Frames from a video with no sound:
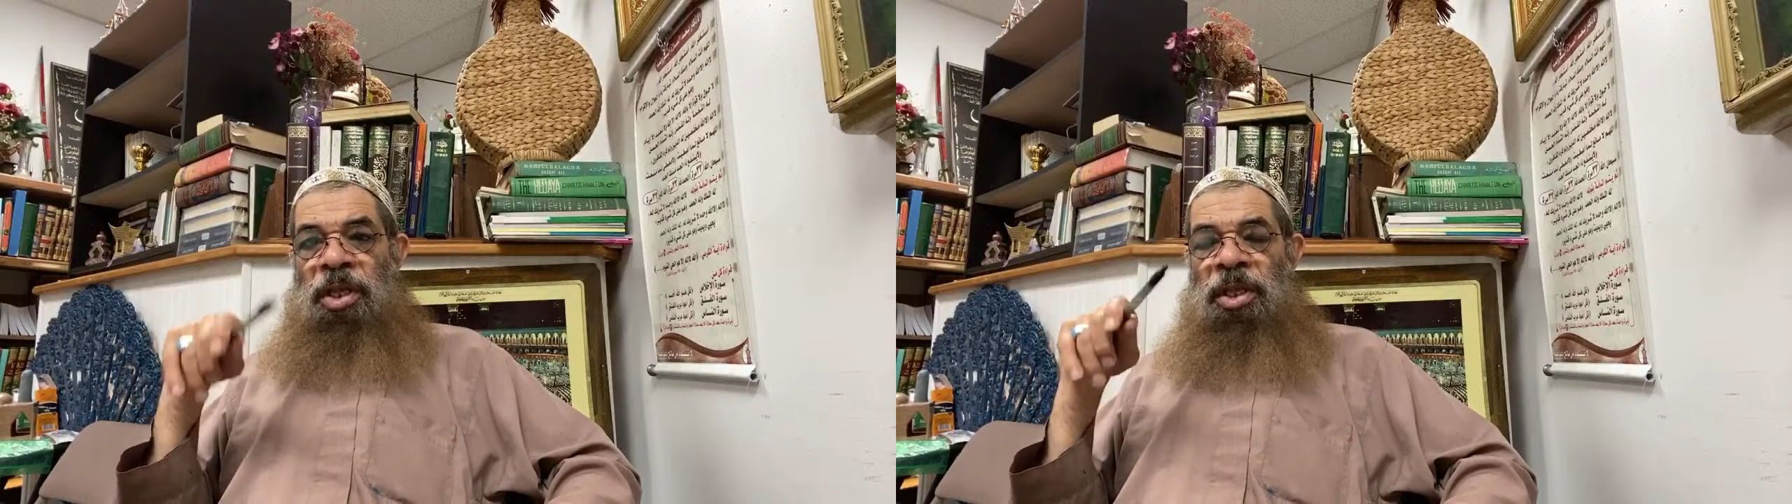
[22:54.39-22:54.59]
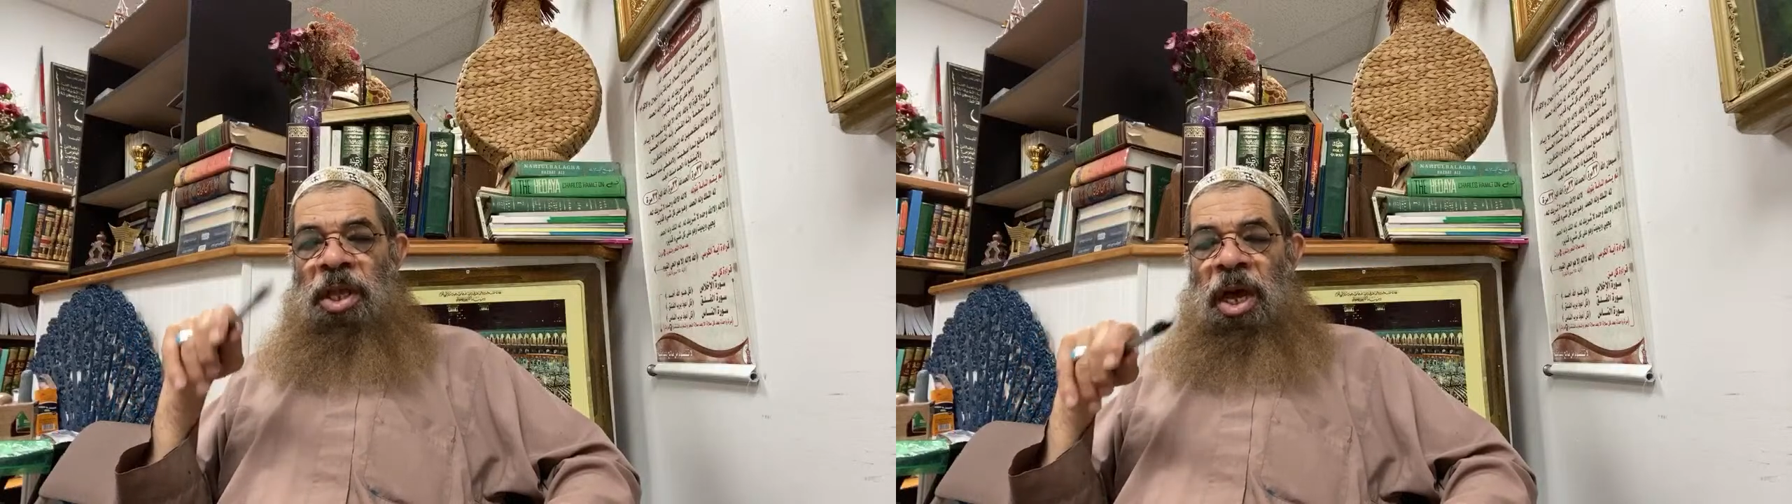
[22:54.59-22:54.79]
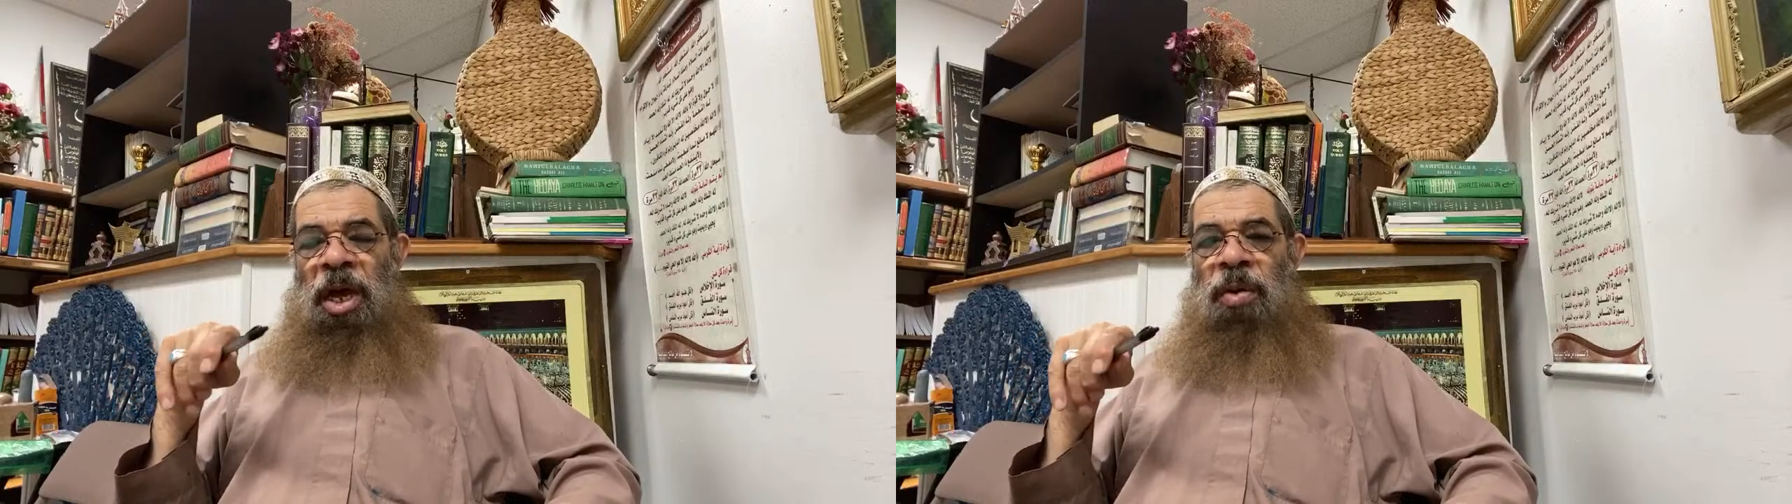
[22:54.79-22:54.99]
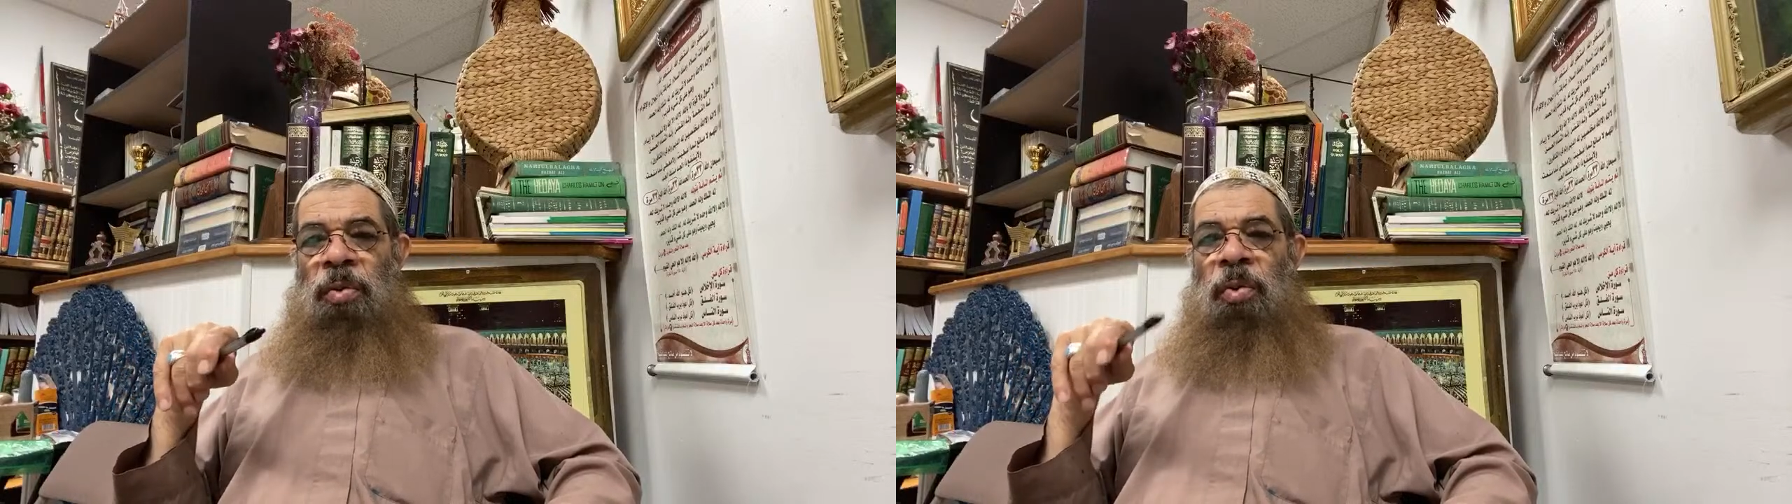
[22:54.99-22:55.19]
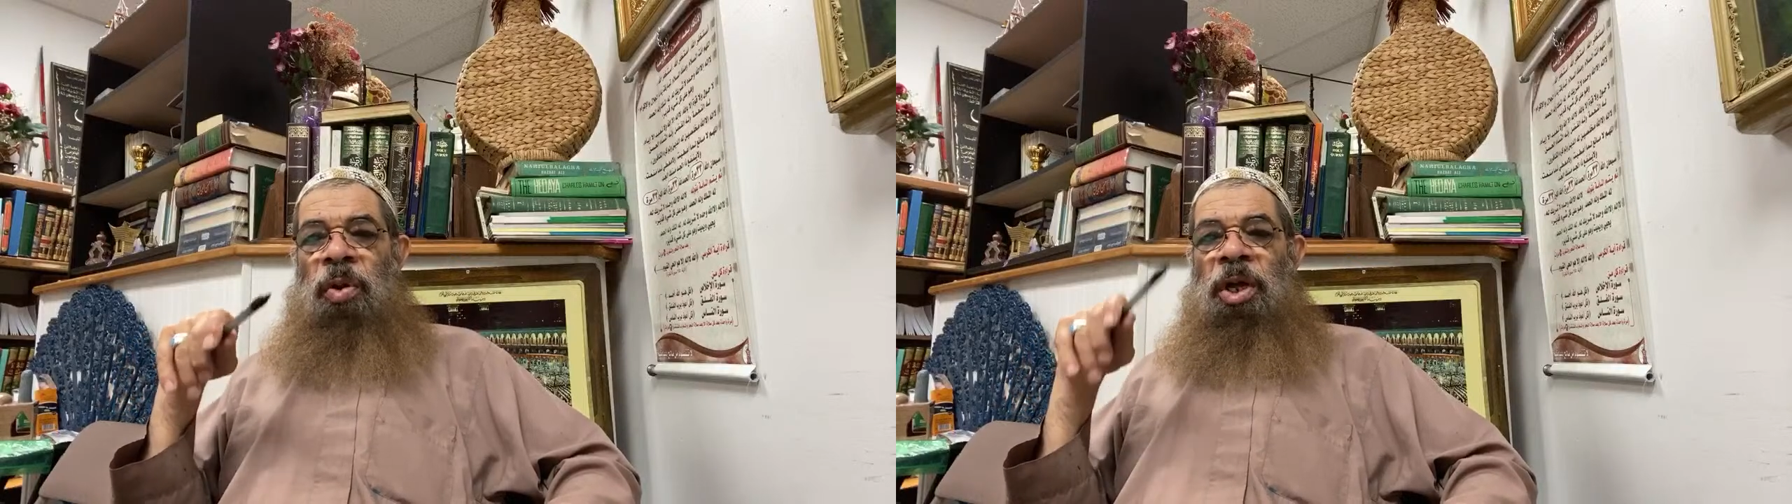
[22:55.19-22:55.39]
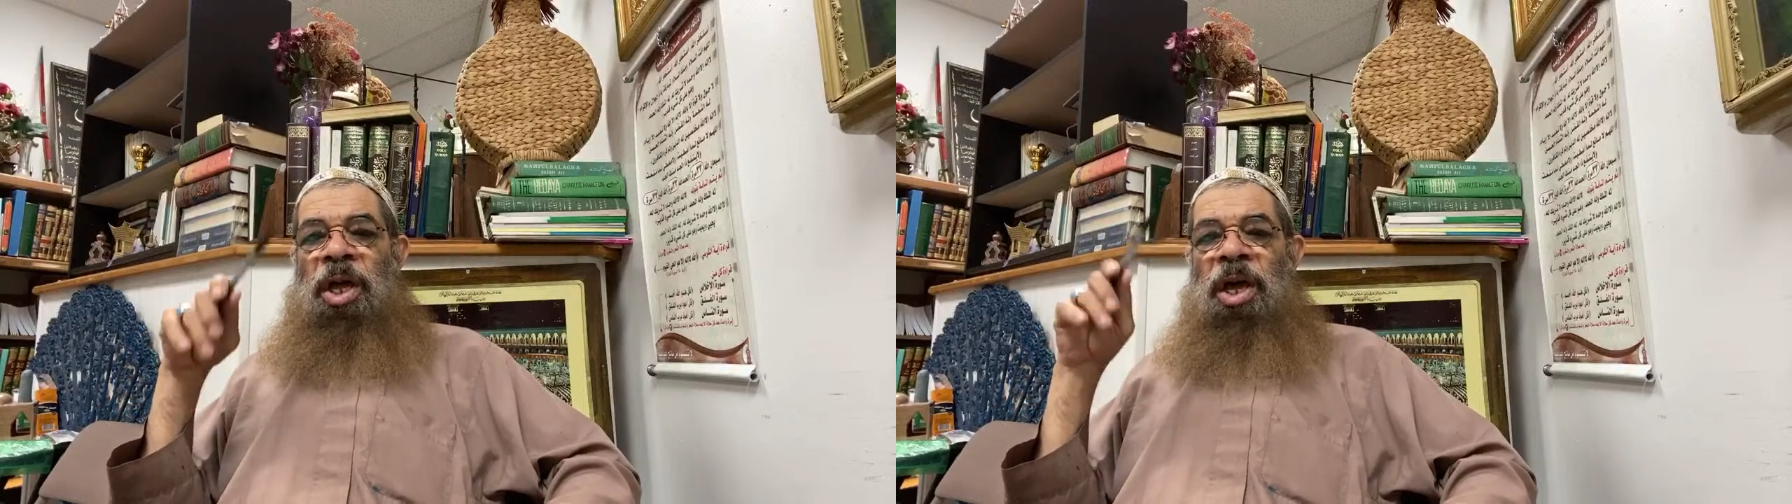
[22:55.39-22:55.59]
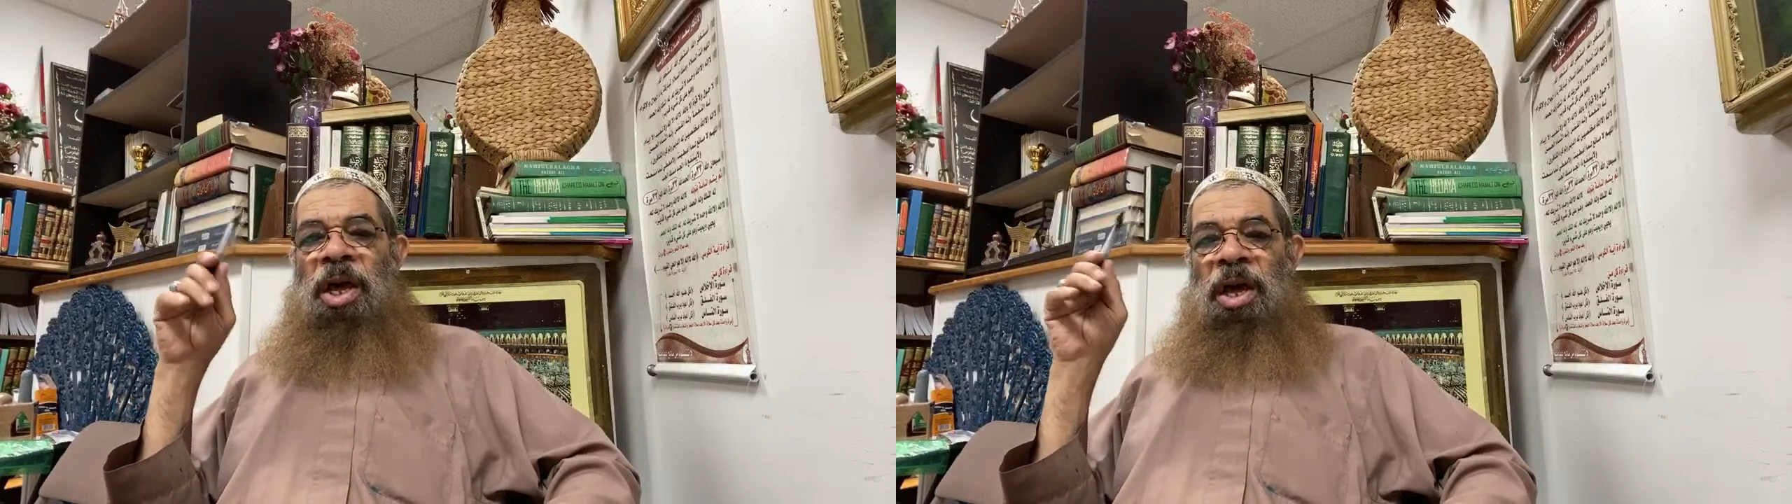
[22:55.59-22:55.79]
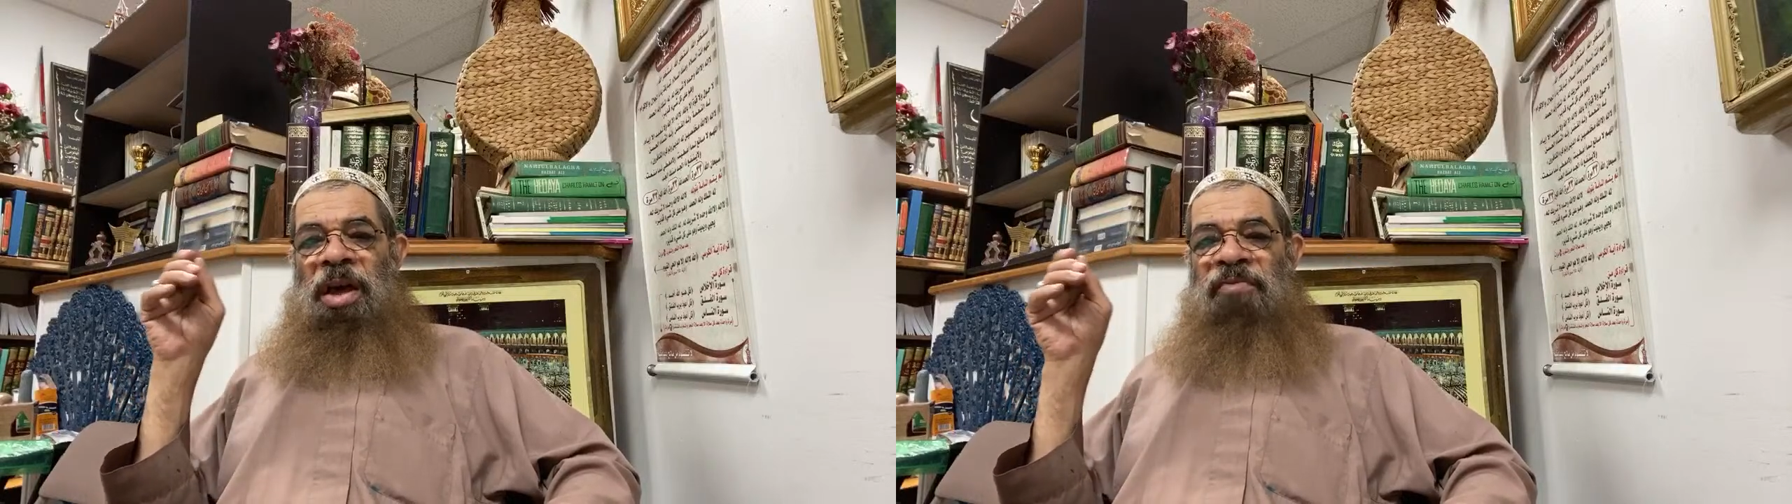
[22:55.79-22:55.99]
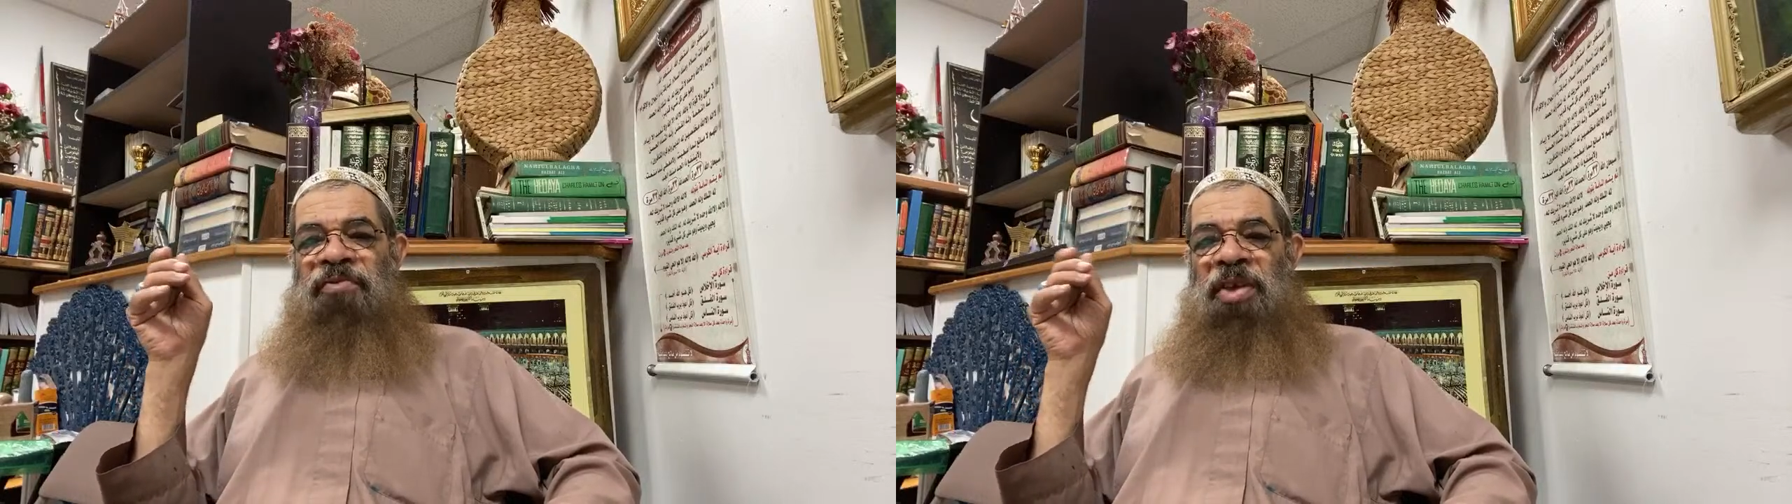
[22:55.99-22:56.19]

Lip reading: now if